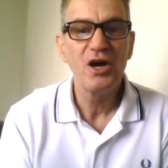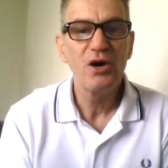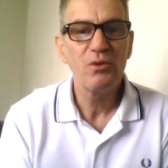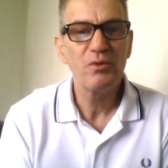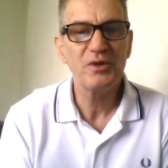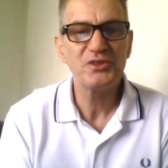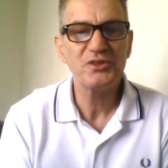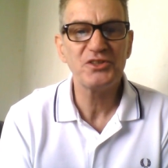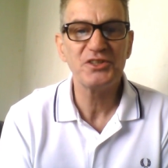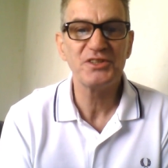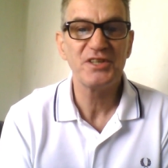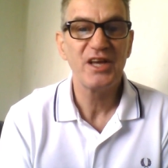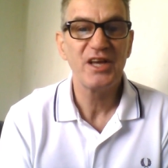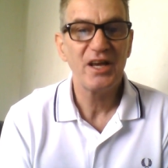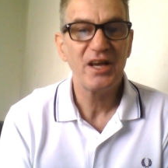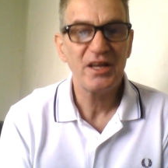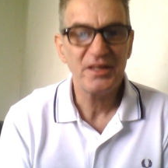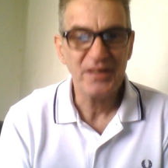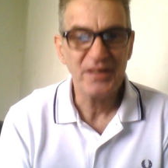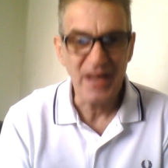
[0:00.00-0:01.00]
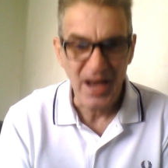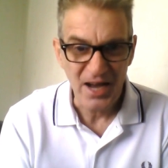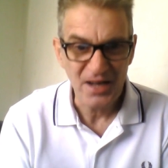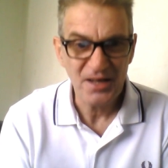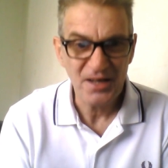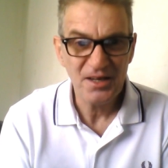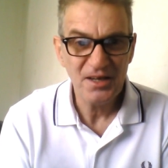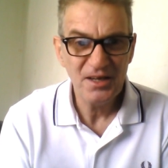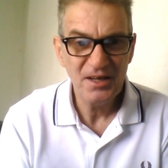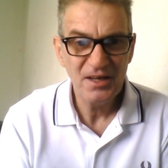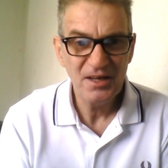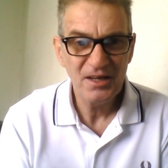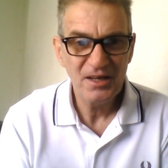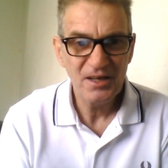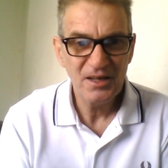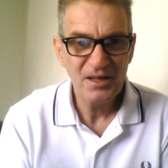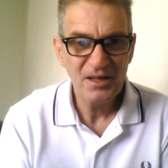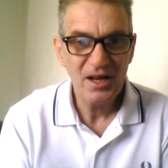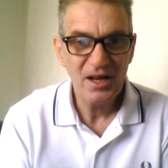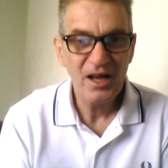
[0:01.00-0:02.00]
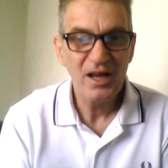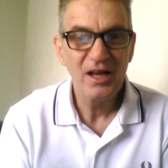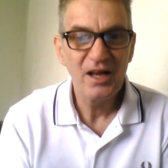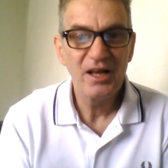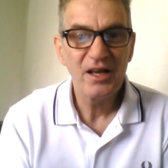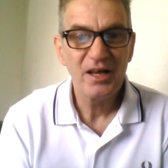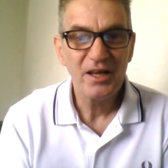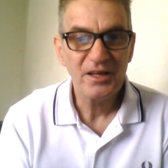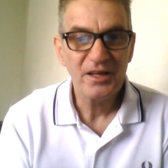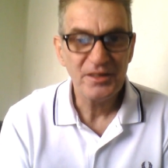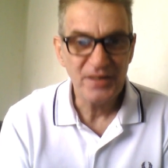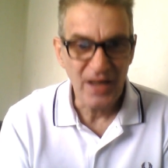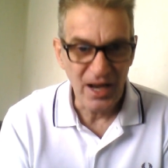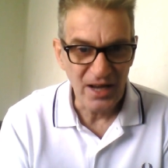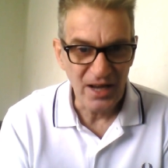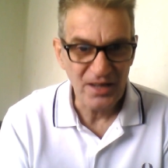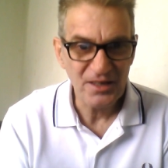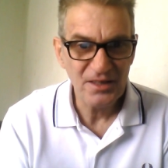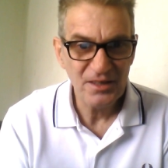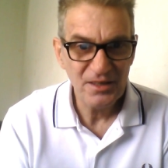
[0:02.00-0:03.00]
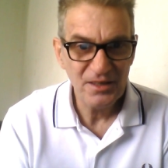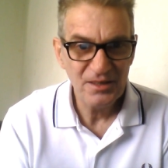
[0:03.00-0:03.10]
which is yang, yang,